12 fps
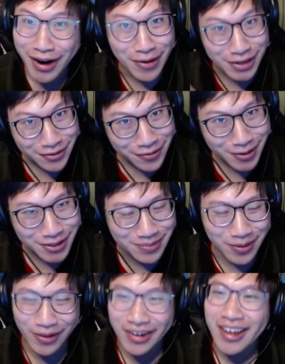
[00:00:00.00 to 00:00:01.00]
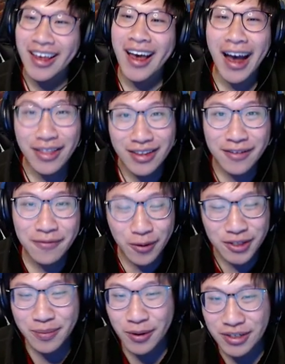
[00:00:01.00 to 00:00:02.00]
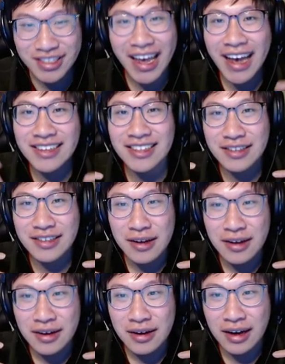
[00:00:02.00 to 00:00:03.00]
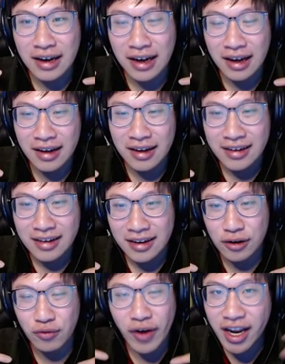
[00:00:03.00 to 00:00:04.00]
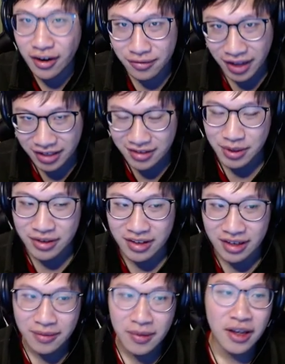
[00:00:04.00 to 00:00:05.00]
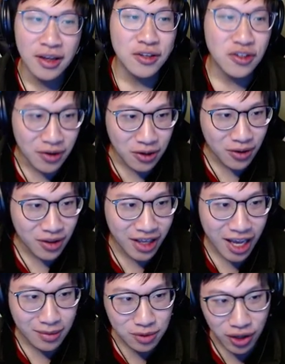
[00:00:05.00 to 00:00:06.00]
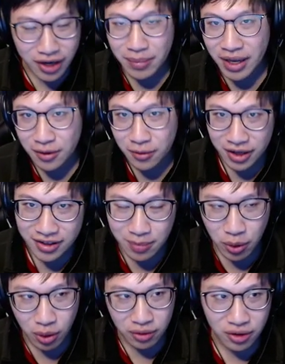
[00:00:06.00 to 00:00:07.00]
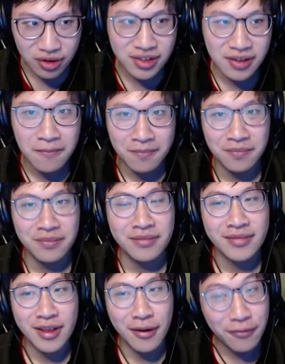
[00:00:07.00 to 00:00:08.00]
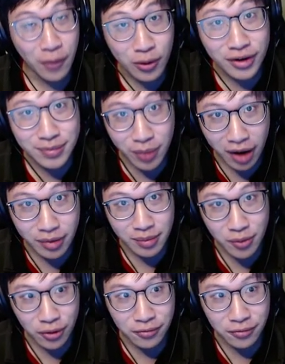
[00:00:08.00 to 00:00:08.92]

was a four support. I think the four support just has this uh, greater flexibility. So if you're new to the game, trying to pick one of the support roles, four is probably more